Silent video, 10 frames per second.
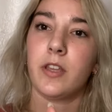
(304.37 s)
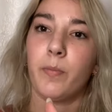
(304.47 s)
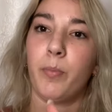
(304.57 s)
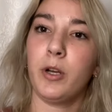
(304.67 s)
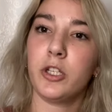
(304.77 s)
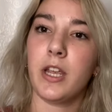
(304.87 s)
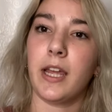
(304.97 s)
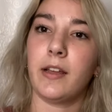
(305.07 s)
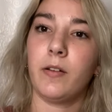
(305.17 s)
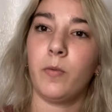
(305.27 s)

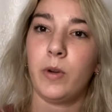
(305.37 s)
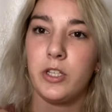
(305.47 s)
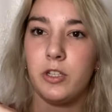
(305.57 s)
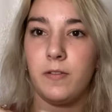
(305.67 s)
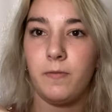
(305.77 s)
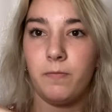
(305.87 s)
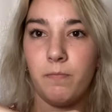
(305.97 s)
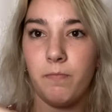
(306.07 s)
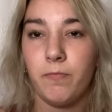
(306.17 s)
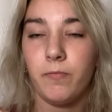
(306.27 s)
pushing, which
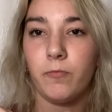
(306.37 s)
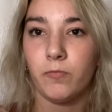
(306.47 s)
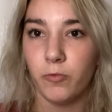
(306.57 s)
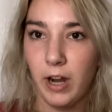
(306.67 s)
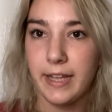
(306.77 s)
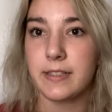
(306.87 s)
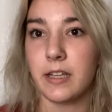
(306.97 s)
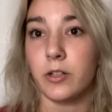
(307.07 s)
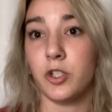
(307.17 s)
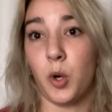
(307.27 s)
wrecks
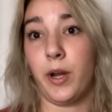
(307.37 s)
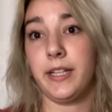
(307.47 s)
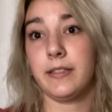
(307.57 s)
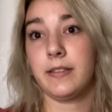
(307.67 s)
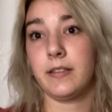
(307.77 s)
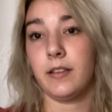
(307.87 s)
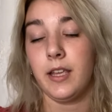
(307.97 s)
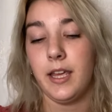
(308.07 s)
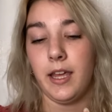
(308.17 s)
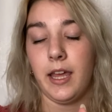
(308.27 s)
their joints
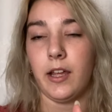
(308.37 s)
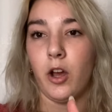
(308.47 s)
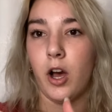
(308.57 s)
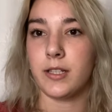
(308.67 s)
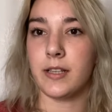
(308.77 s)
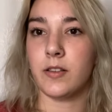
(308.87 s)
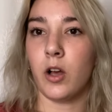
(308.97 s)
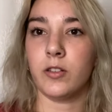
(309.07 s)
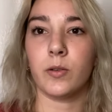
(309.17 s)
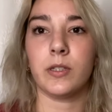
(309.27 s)
and causes
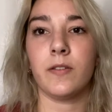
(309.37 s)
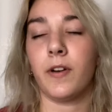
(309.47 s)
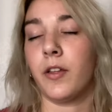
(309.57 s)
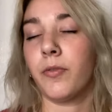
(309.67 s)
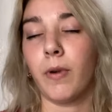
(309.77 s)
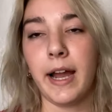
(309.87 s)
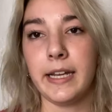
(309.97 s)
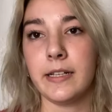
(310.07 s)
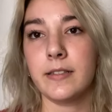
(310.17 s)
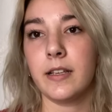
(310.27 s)
all sorts of
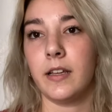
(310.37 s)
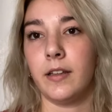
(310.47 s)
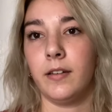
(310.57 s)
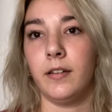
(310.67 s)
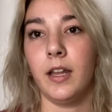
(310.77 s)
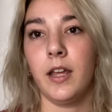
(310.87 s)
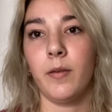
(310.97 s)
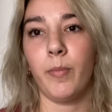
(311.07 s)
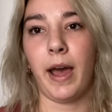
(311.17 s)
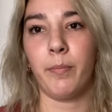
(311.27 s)
arthritis and
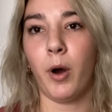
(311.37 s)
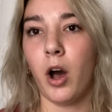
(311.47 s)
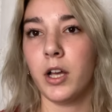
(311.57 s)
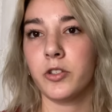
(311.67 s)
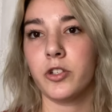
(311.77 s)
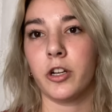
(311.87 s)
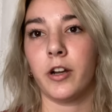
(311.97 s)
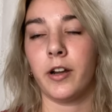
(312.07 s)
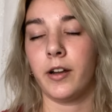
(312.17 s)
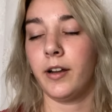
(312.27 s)
bad
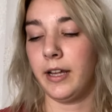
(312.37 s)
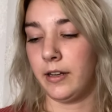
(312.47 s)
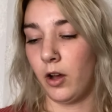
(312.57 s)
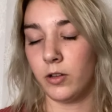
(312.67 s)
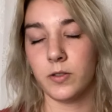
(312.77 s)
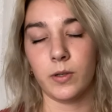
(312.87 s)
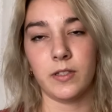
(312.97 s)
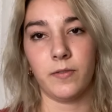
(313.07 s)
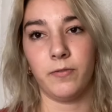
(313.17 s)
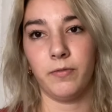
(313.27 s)
posture and all sorts
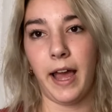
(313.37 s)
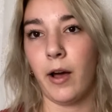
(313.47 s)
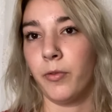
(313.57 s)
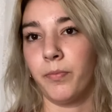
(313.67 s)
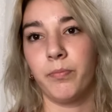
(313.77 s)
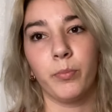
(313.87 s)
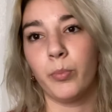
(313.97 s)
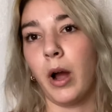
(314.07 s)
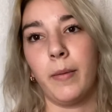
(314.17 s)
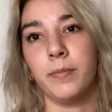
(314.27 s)
of health
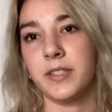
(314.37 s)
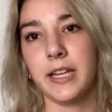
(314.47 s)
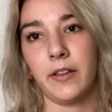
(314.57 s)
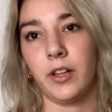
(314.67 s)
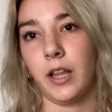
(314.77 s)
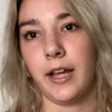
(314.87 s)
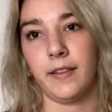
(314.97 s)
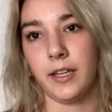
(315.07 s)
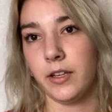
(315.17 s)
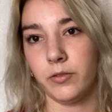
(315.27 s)
problems down the line
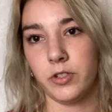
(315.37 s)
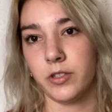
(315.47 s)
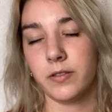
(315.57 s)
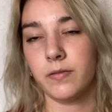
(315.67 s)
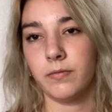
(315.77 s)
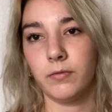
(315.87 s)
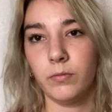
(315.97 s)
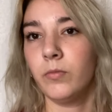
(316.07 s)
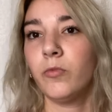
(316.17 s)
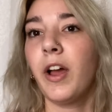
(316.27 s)
that you just
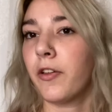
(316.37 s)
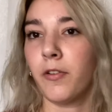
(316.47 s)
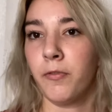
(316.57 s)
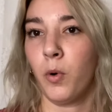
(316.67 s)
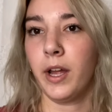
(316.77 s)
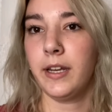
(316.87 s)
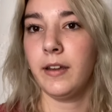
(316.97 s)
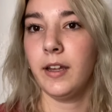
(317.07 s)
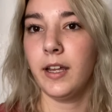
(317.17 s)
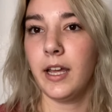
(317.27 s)
rather avoid
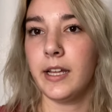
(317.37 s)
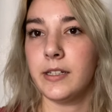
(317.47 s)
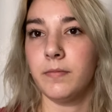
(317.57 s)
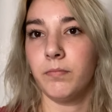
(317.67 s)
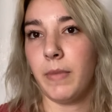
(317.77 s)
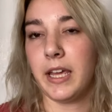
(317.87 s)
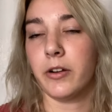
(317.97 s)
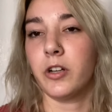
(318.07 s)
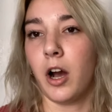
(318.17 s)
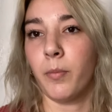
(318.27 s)
and make
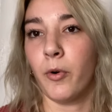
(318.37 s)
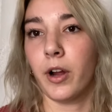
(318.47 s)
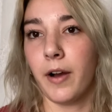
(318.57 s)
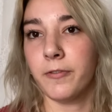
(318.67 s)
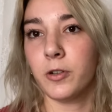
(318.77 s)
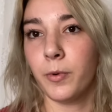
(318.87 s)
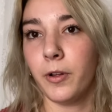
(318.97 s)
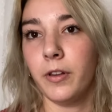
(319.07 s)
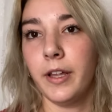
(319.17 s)
your dog more comfortable.